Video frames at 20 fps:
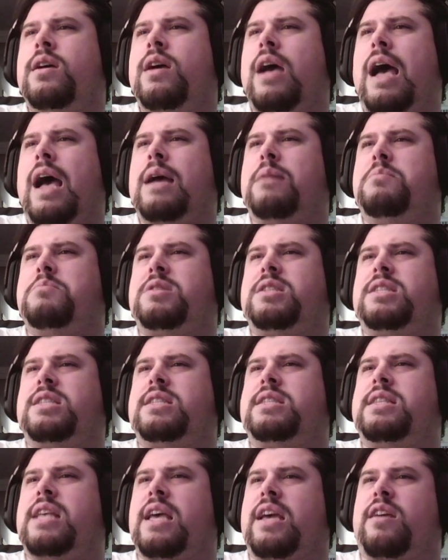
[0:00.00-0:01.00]
I am
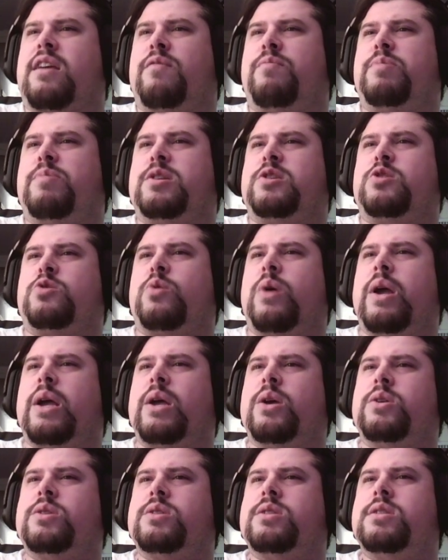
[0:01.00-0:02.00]
sick of
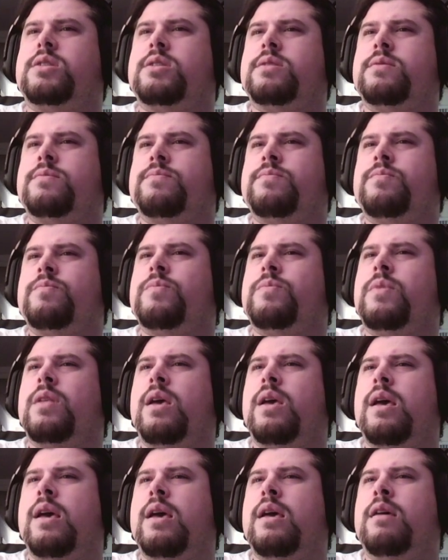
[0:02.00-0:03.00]
betrayals.
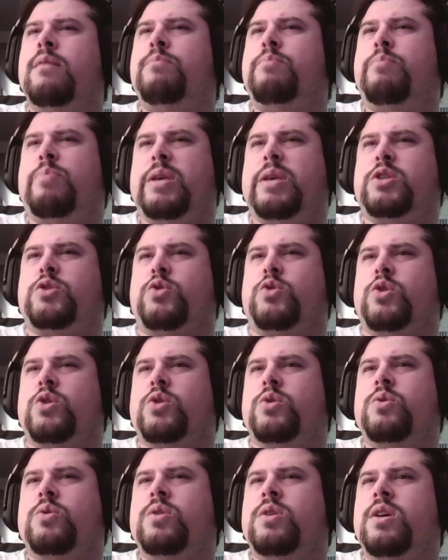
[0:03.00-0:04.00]
Be
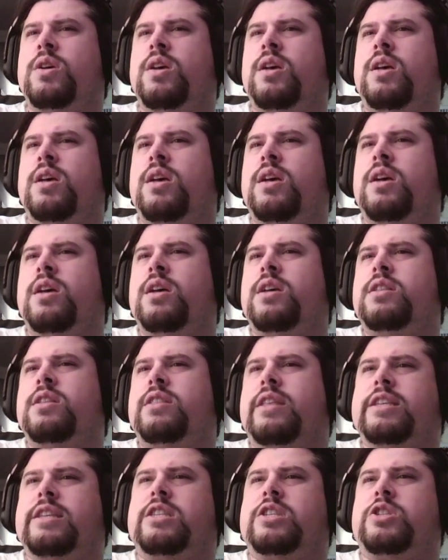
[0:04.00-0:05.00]
true.
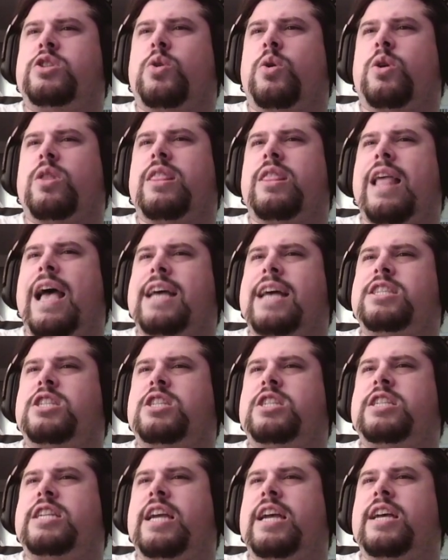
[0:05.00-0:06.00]
This is your last
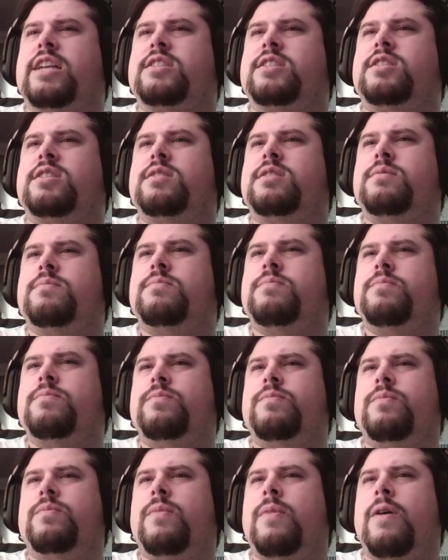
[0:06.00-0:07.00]
chance.
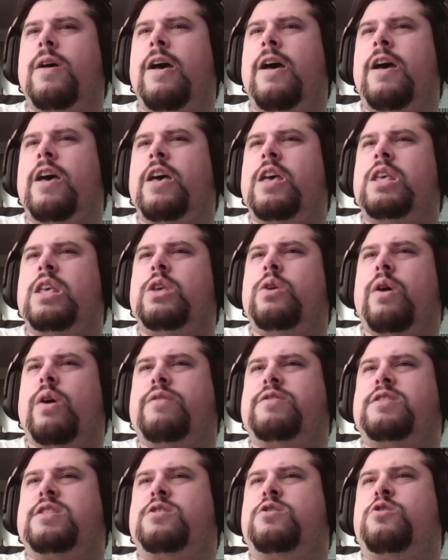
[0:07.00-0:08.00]
You
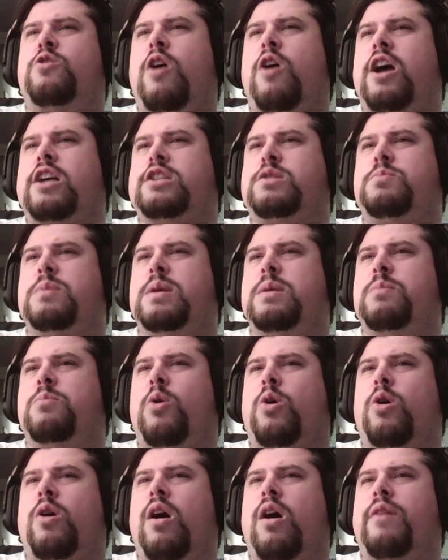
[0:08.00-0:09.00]
have crossed me
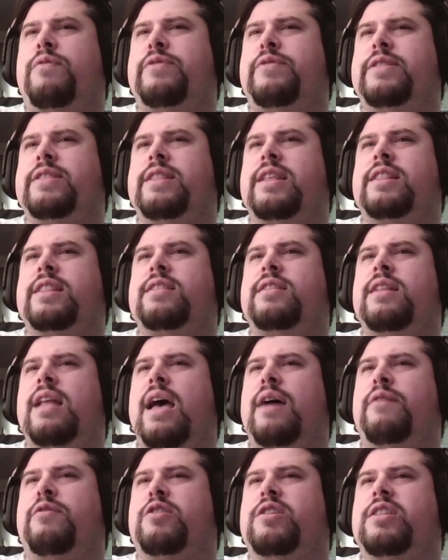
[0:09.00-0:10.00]
more often than
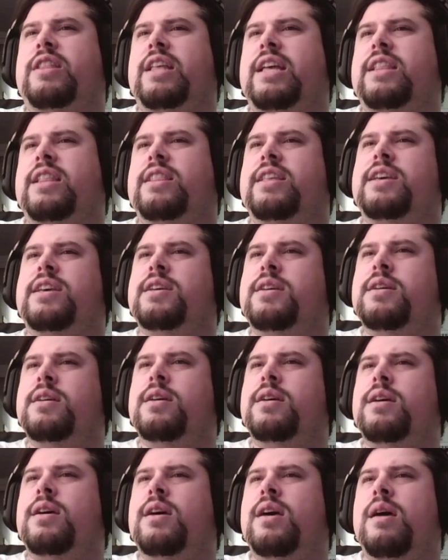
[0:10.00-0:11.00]
ever lately,
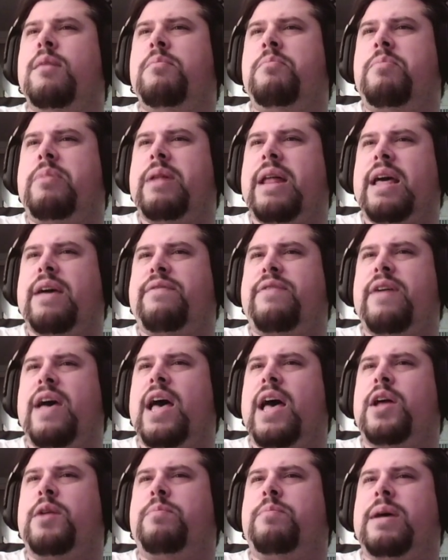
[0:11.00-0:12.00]
but I have
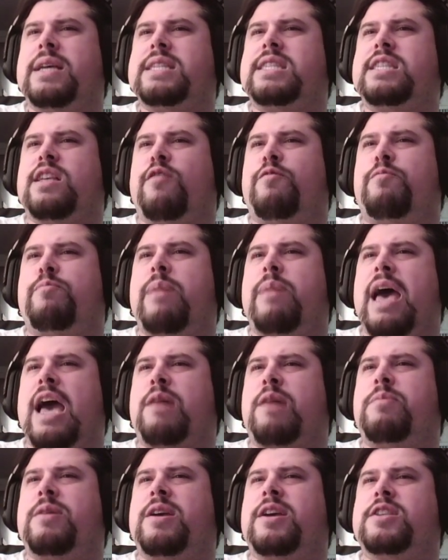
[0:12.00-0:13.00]
held myself
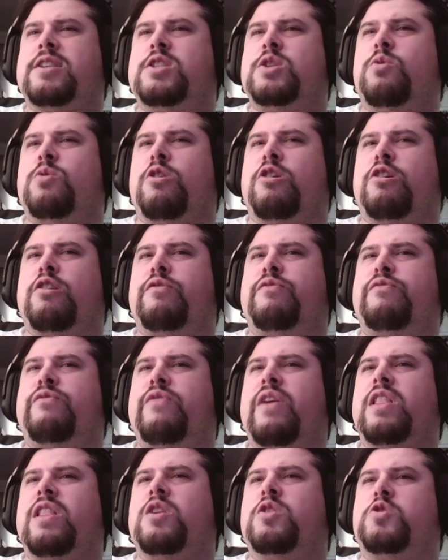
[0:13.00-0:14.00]
back because you are a
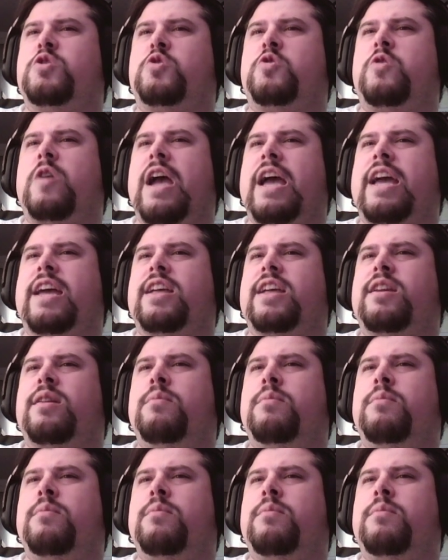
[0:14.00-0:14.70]
fellow dragon.